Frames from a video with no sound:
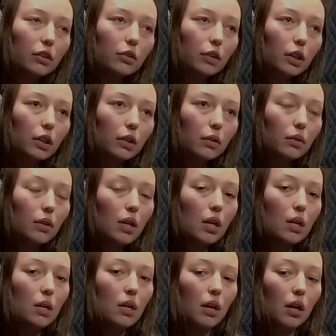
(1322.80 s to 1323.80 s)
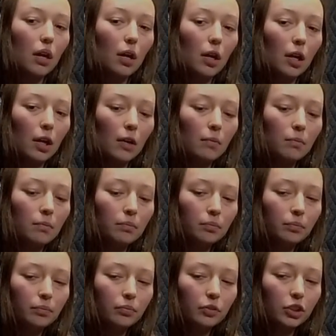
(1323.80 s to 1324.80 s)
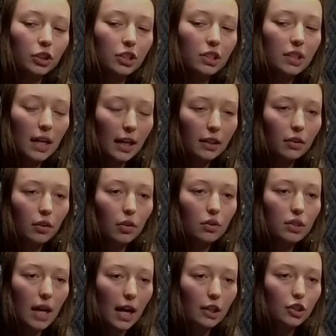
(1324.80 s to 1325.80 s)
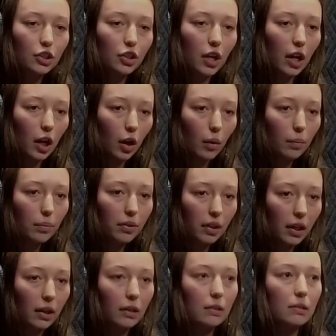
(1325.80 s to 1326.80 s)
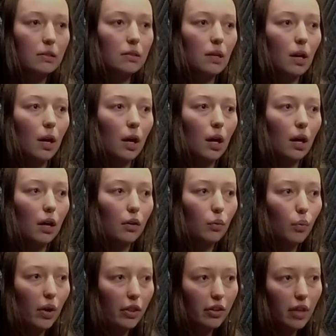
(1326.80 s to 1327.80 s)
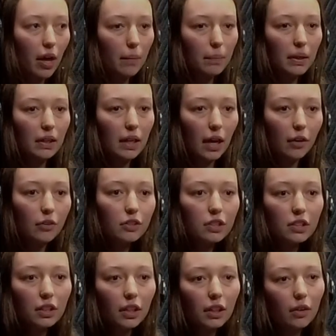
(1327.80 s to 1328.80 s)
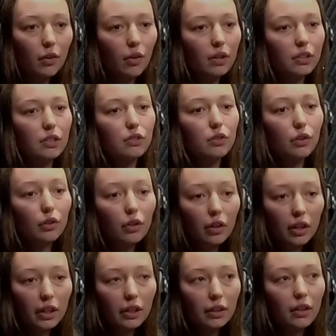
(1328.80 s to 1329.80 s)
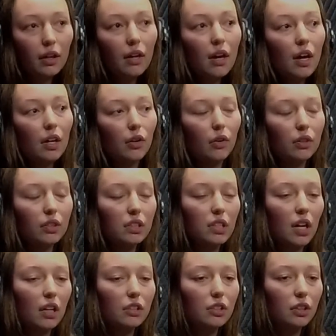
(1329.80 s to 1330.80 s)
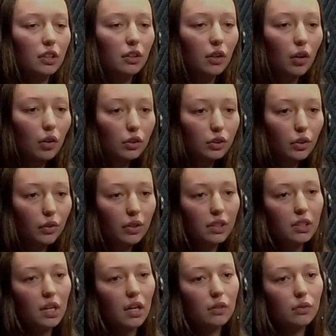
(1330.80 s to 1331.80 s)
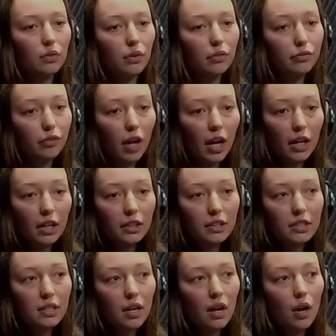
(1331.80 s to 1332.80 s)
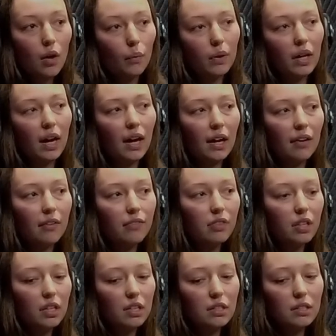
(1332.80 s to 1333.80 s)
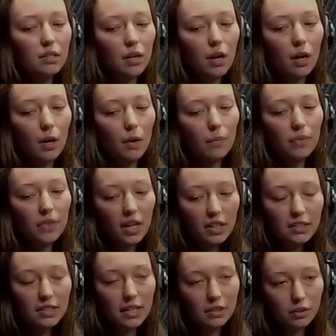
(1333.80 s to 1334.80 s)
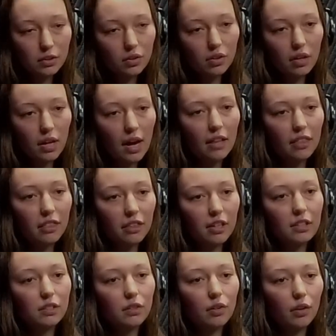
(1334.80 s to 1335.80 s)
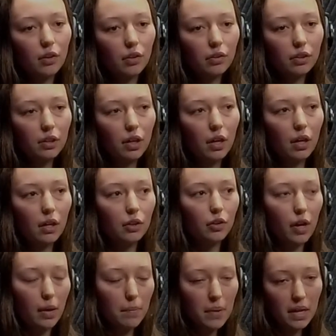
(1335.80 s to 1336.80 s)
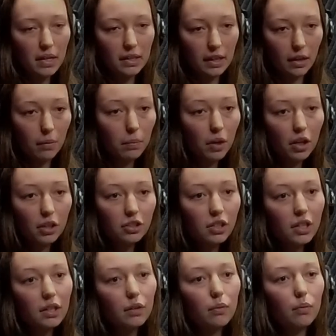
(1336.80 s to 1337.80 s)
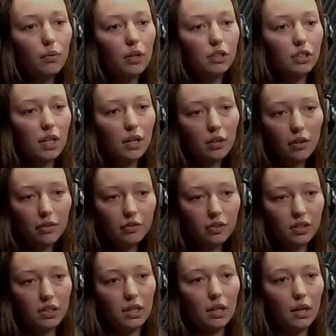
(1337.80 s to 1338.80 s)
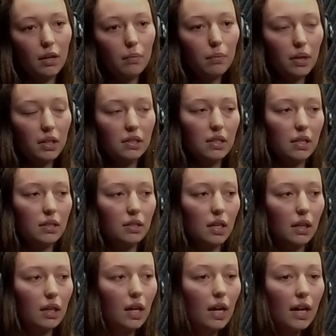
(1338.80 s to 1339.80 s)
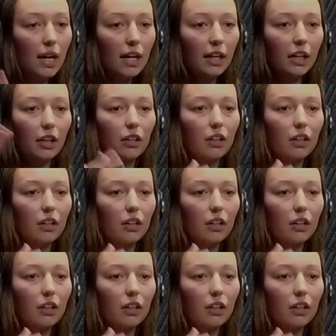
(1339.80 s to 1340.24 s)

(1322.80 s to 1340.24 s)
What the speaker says: through, just take those extra help things, whether that be counseling, going to tutoring, going to talk to your coach, going to talk to a friend. We have these things at student athletes called the Green Bandana Project, which I don't know if you've seen it, but it says like here.